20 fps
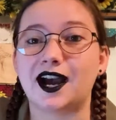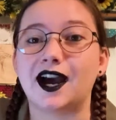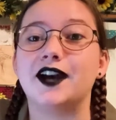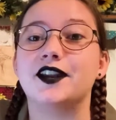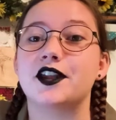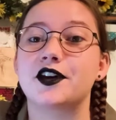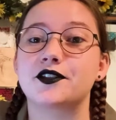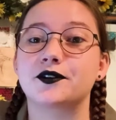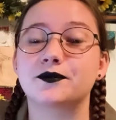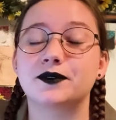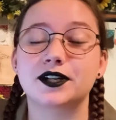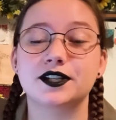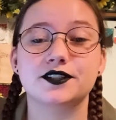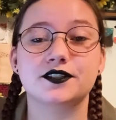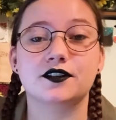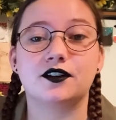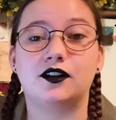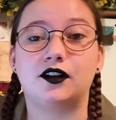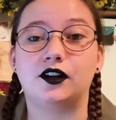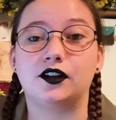Another one is
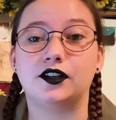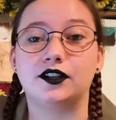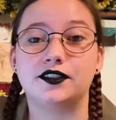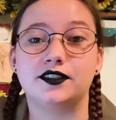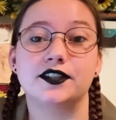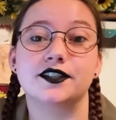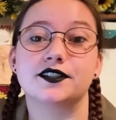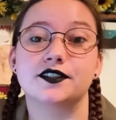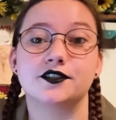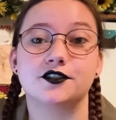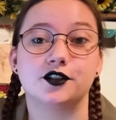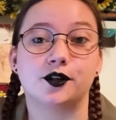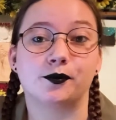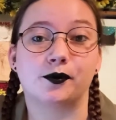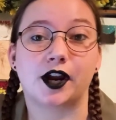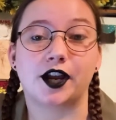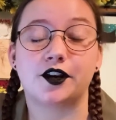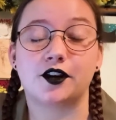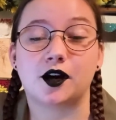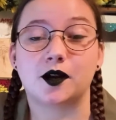called This is Your
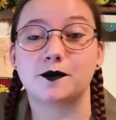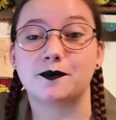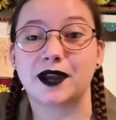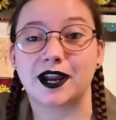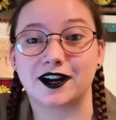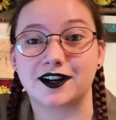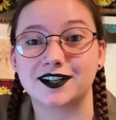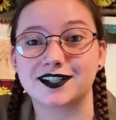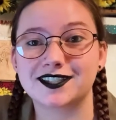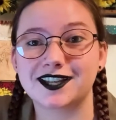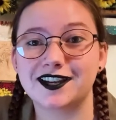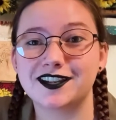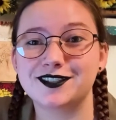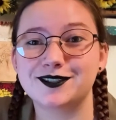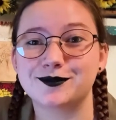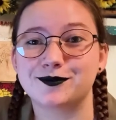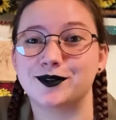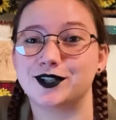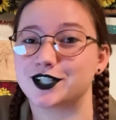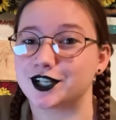Brain on
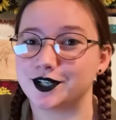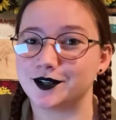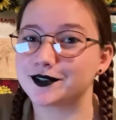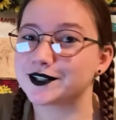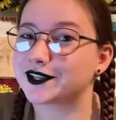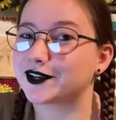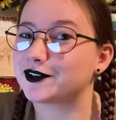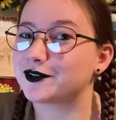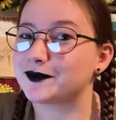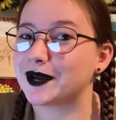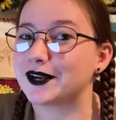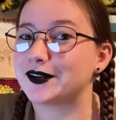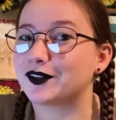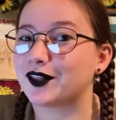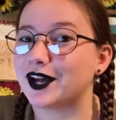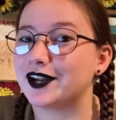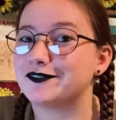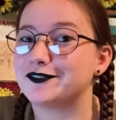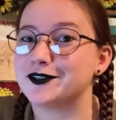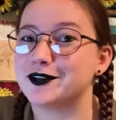Parasites, which I know is going to remind a
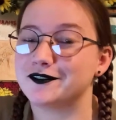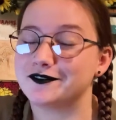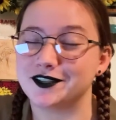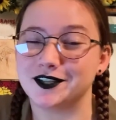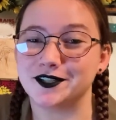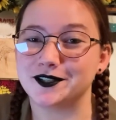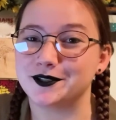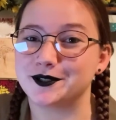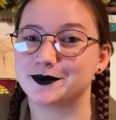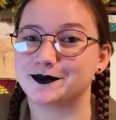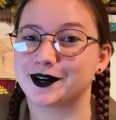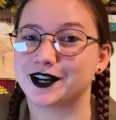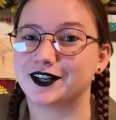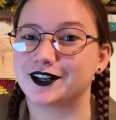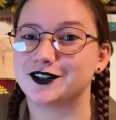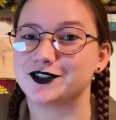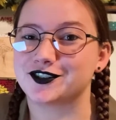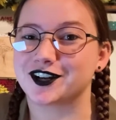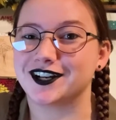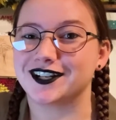lot of you of This is Your Brain
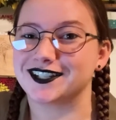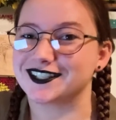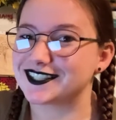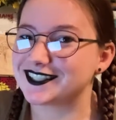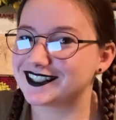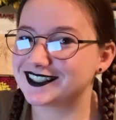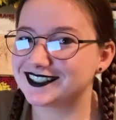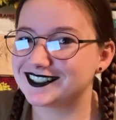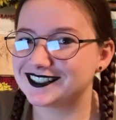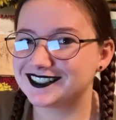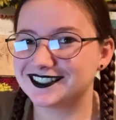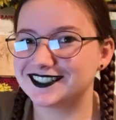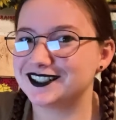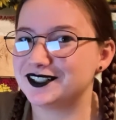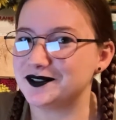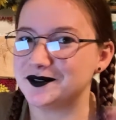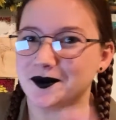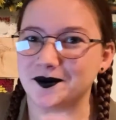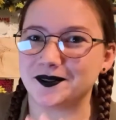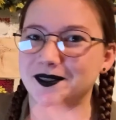on Drugs.
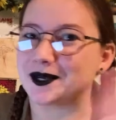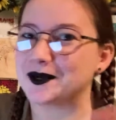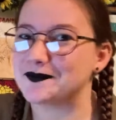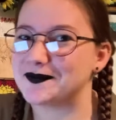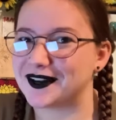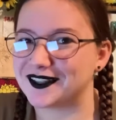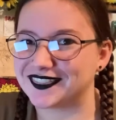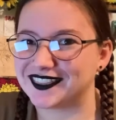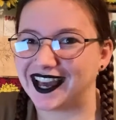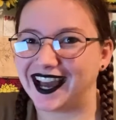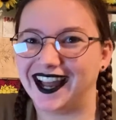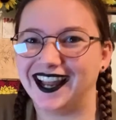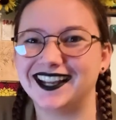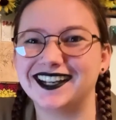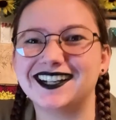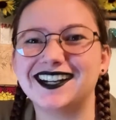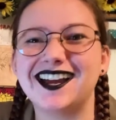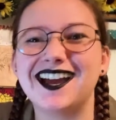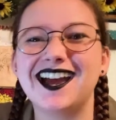Don't think about that.